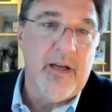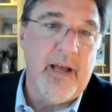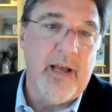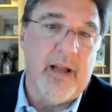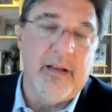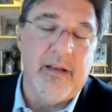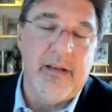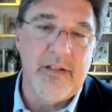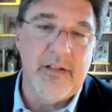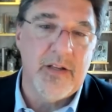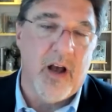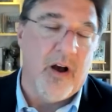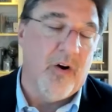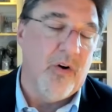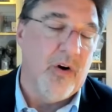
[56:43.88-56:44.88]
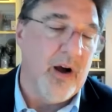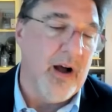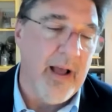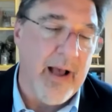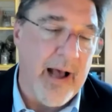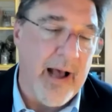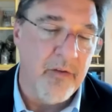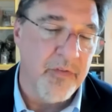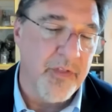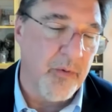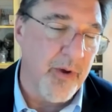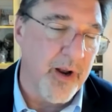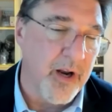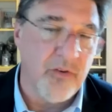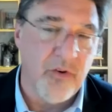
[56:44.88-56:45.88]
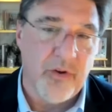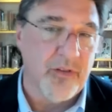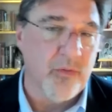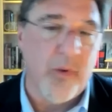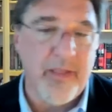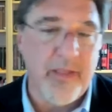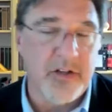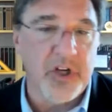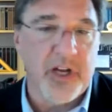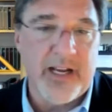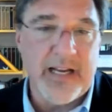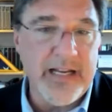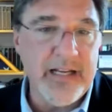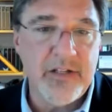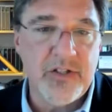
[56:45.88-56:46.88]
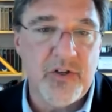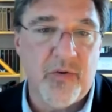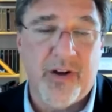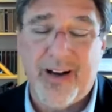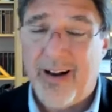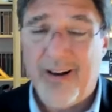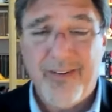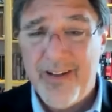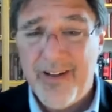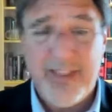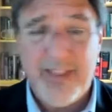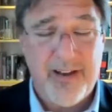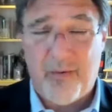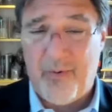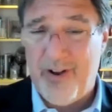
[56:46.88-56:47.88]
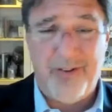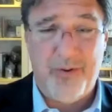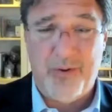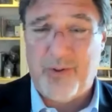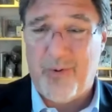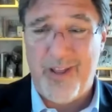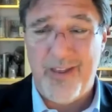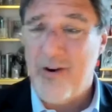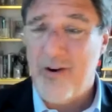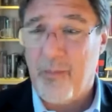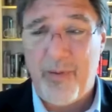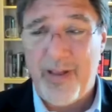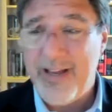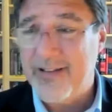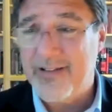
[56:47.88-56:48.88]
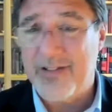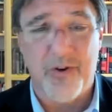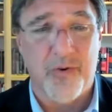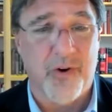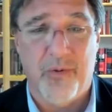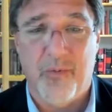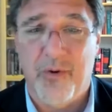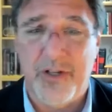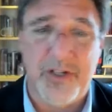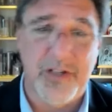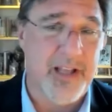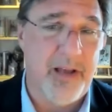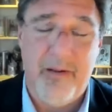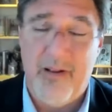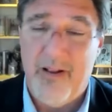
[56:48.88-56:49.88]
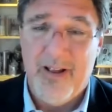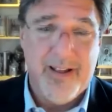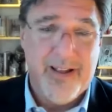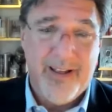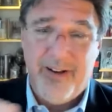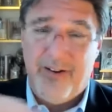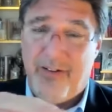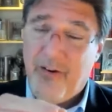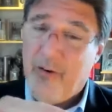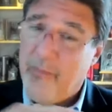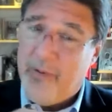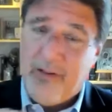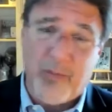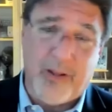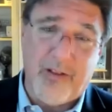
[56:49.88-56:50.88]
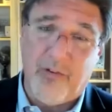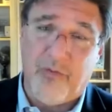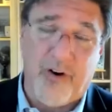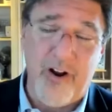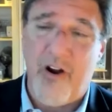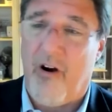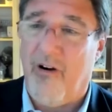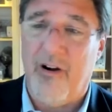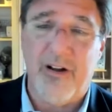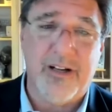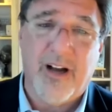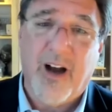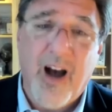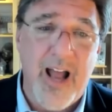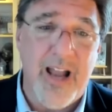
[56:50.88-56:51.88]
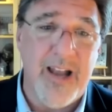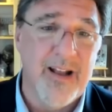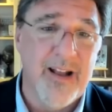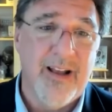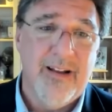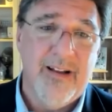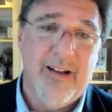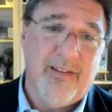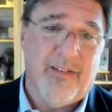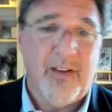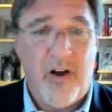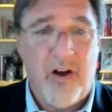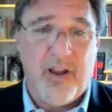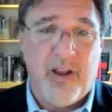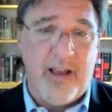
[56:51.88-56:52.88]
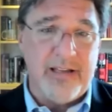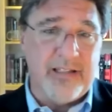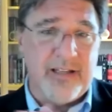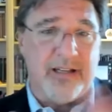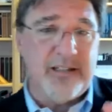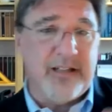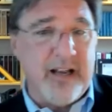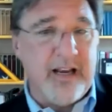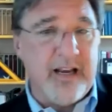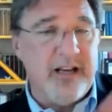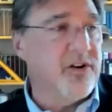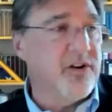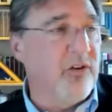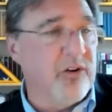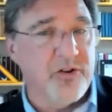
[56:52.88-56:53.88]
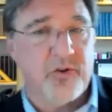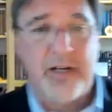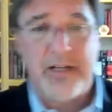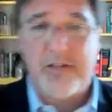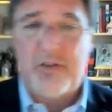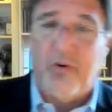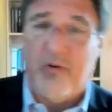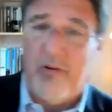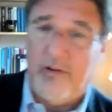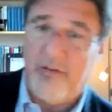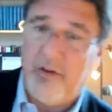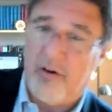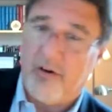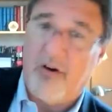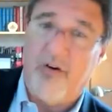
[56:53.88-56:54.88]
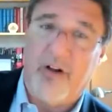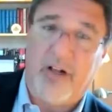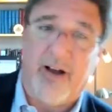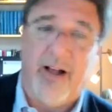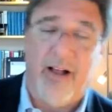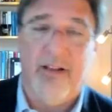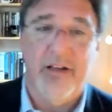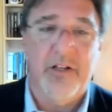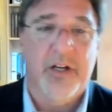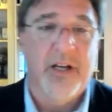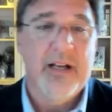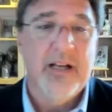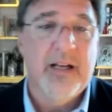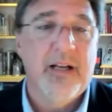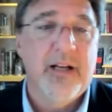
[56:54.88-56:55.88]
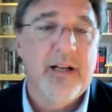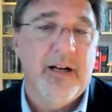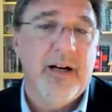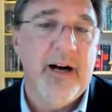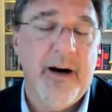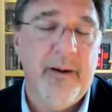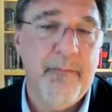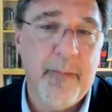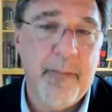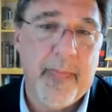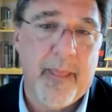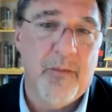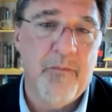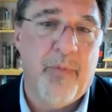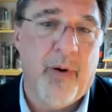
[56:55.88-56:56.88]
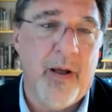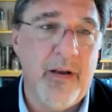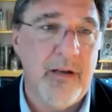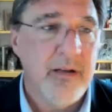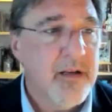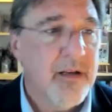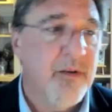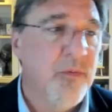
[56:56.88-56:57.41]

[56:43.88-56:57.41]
And so I, I don't think we ought to do it the way the Chinese do it. I don't even think we ought to do it the way the Europeans do it, which is they, you know, the Europeans make this very hard cut and say, okay, 16, you're going to trade school, you're going to college. Um, but